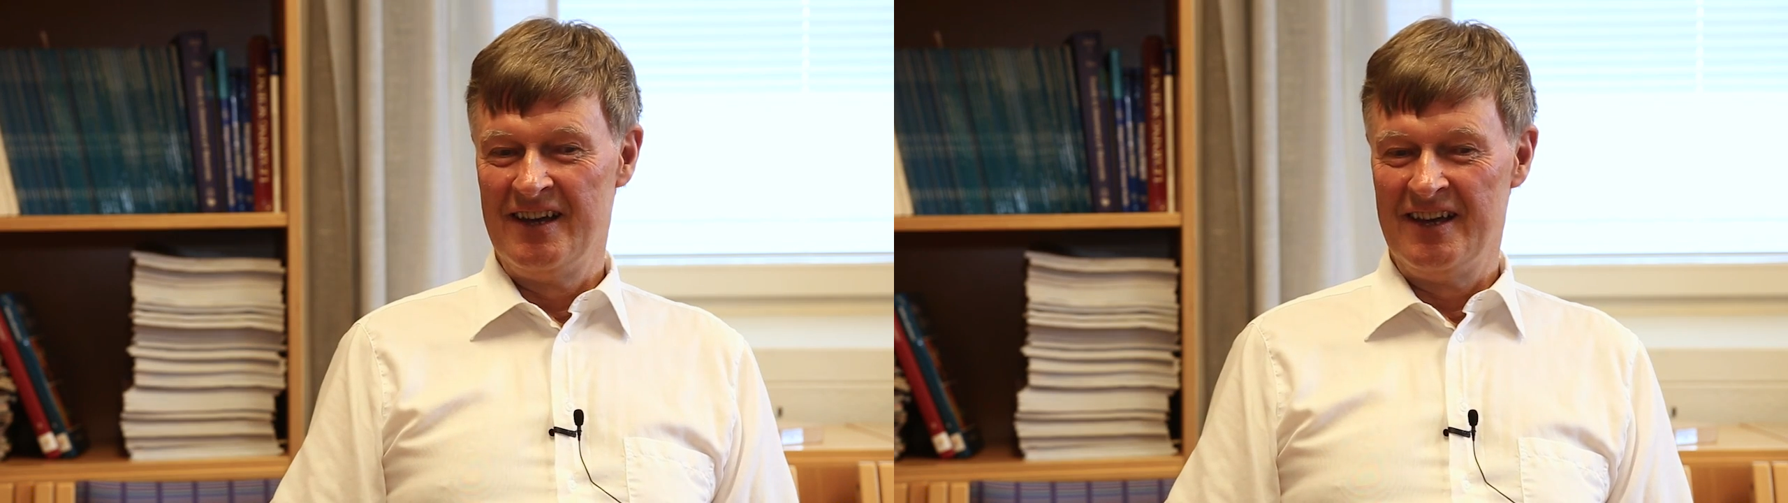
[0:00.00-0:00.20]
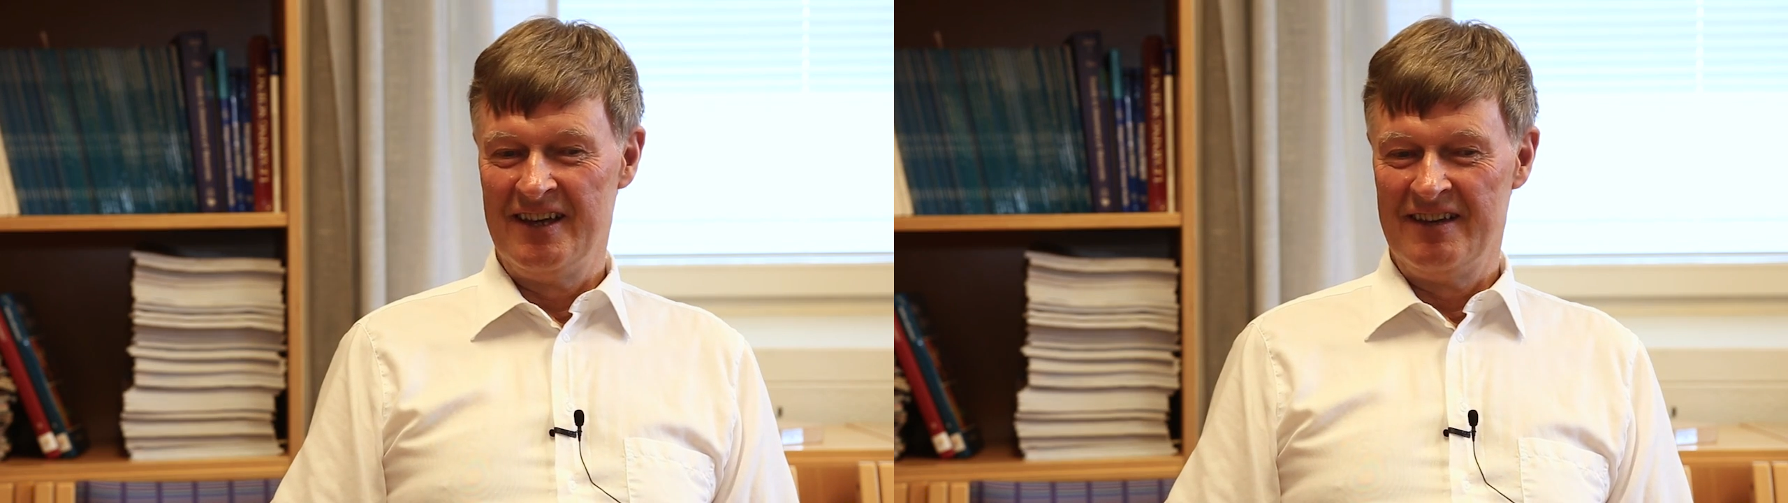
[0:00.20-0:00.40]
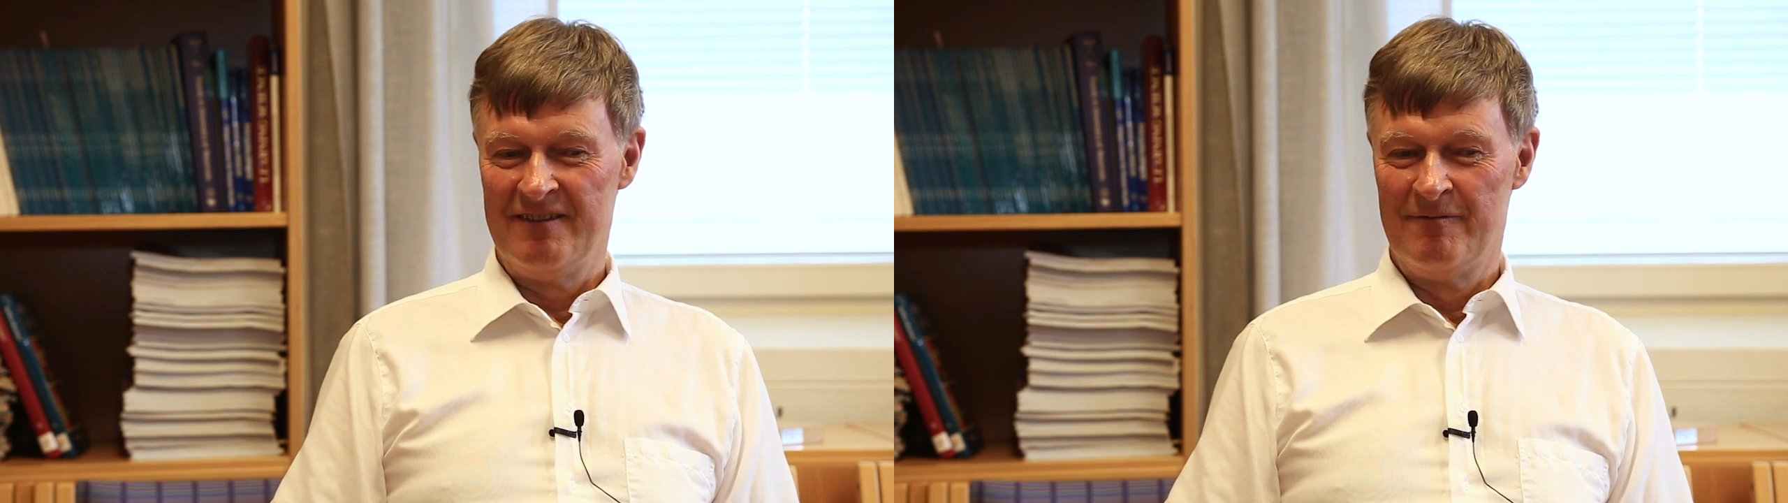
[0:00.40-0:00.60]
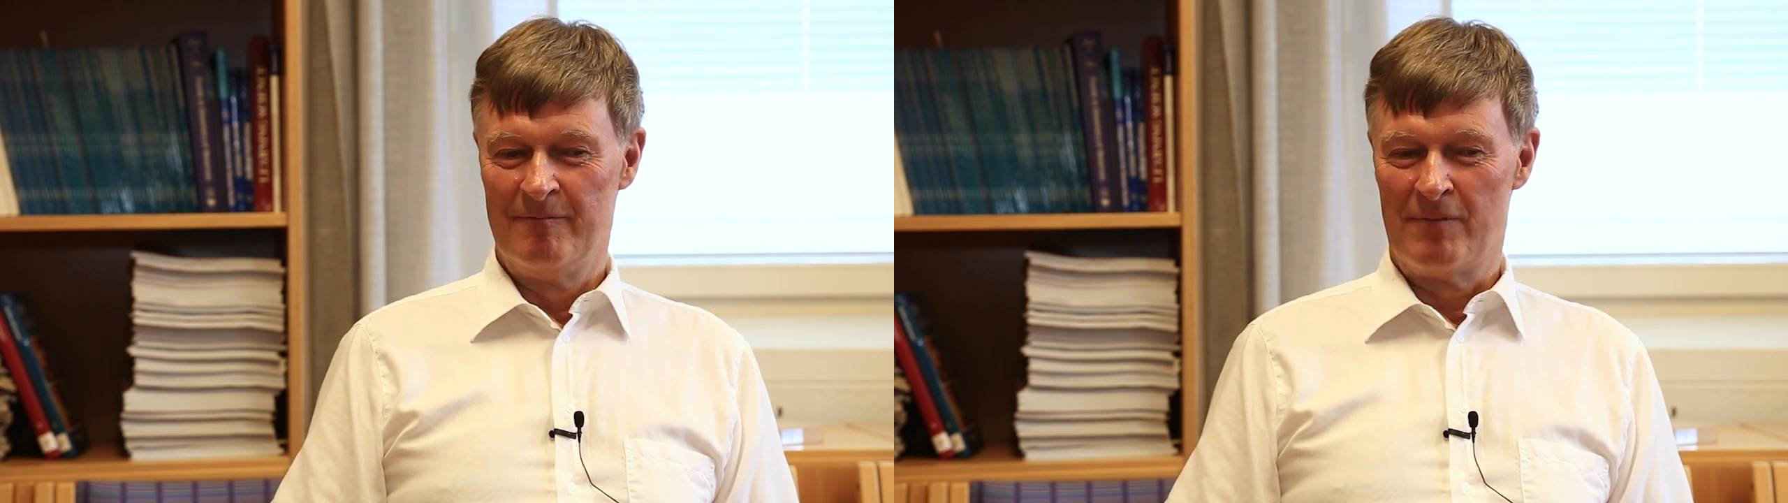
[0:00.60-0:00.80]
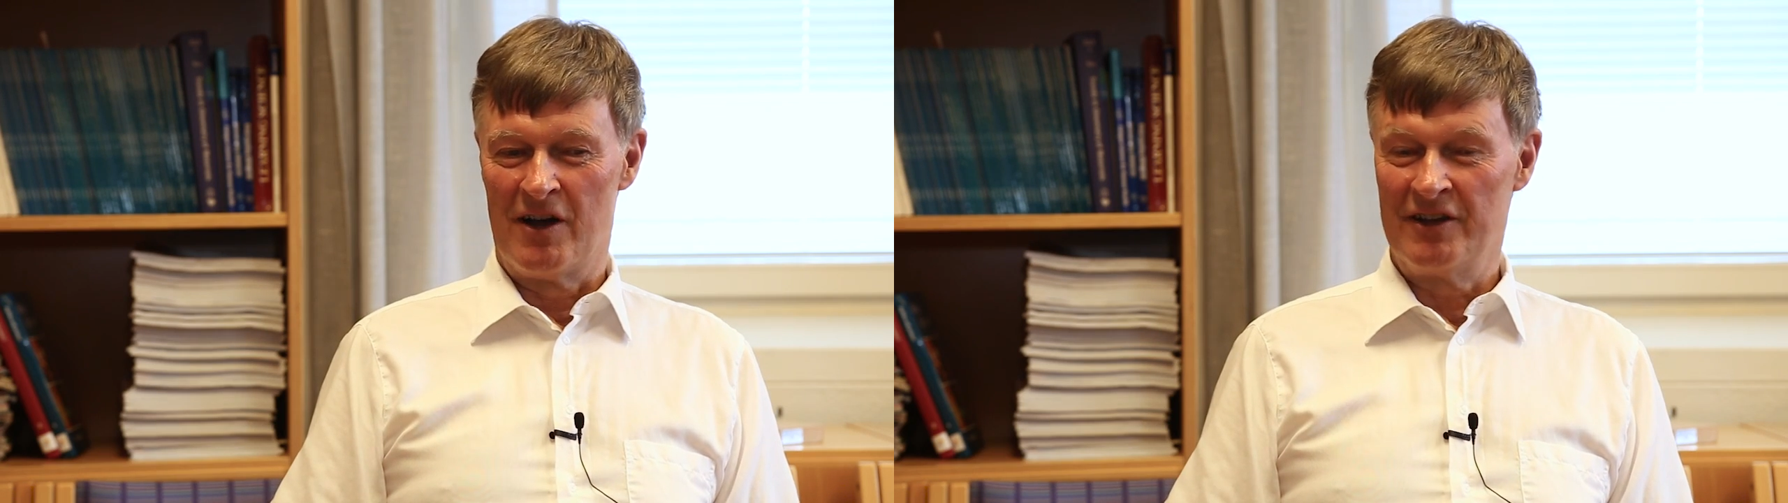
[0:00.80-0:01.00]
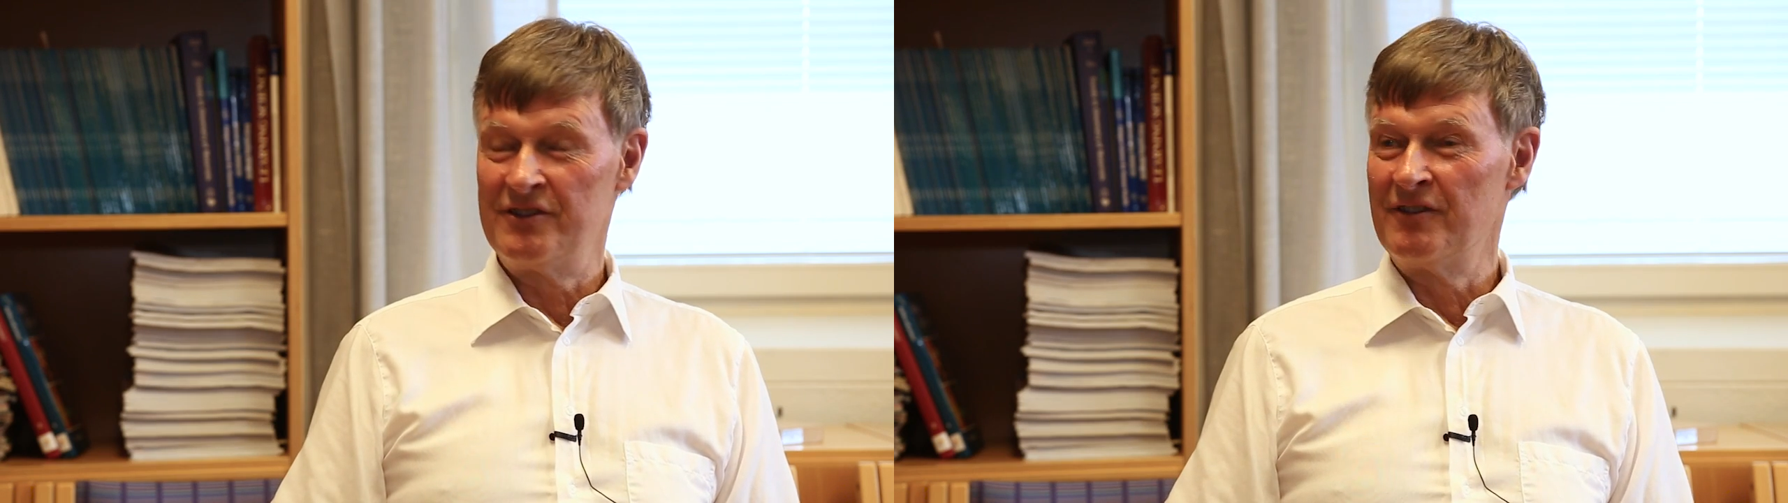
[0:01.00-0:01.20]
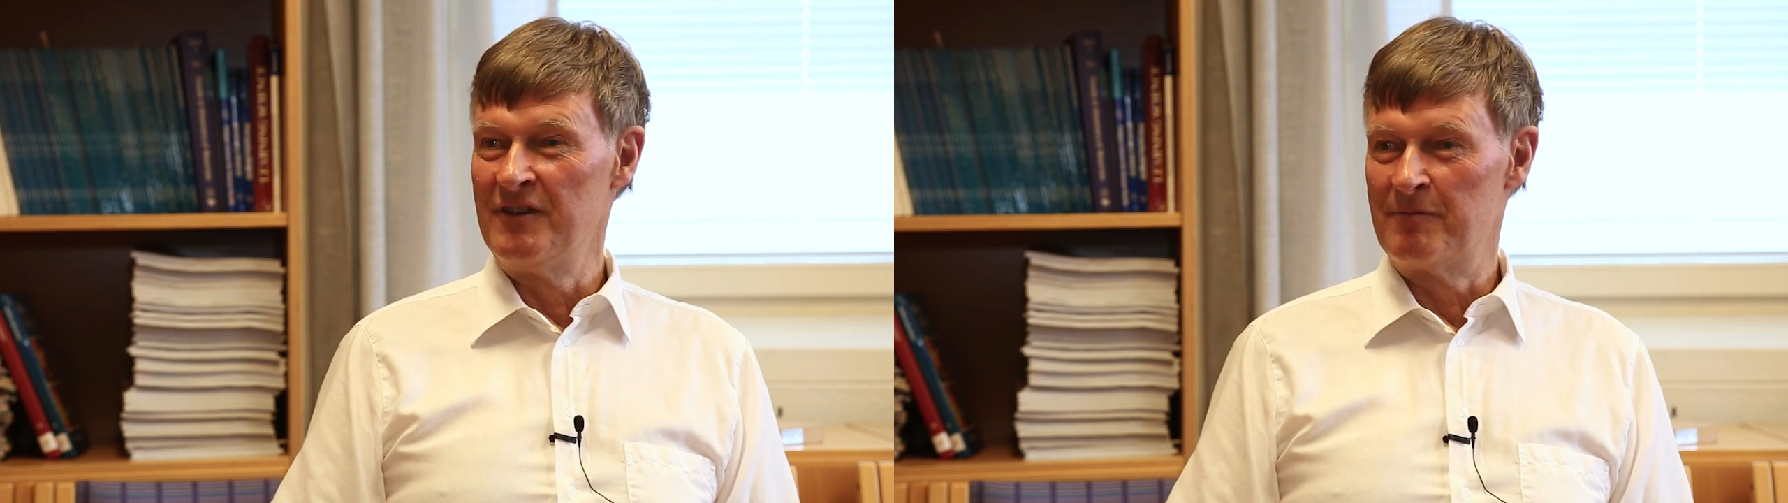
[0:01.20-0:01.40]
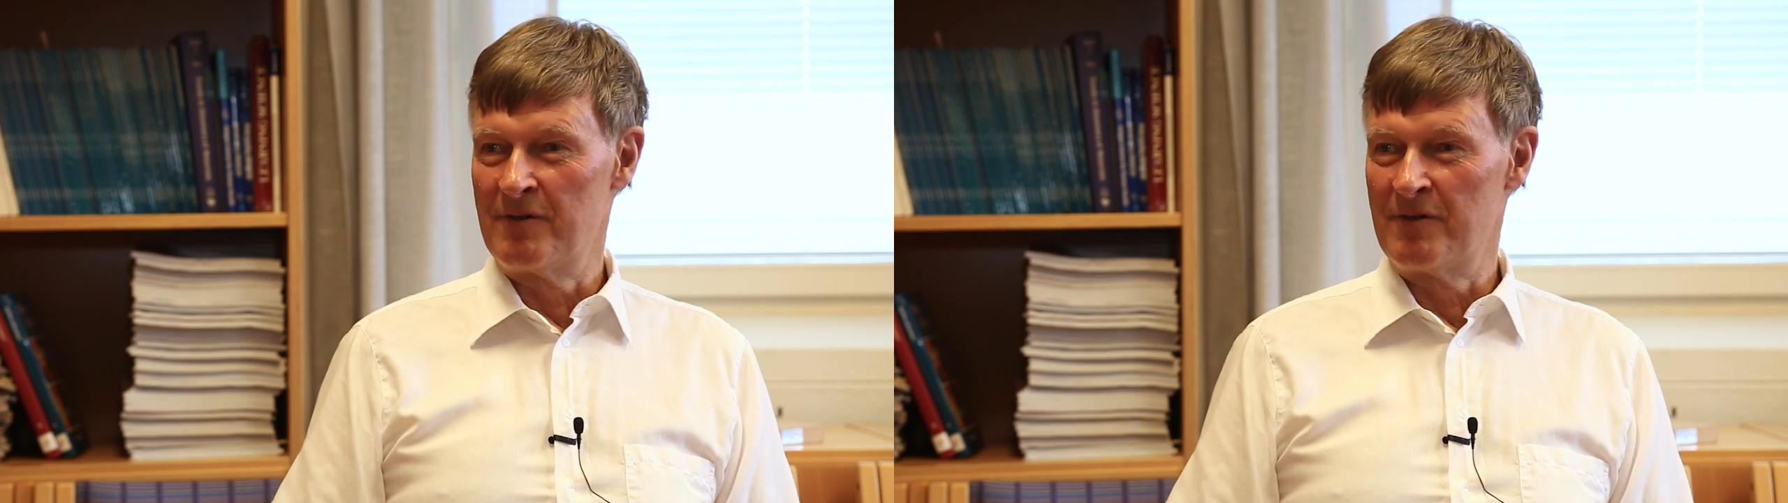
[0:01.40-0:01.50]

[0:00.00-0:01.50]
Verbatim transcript: uh, parts of the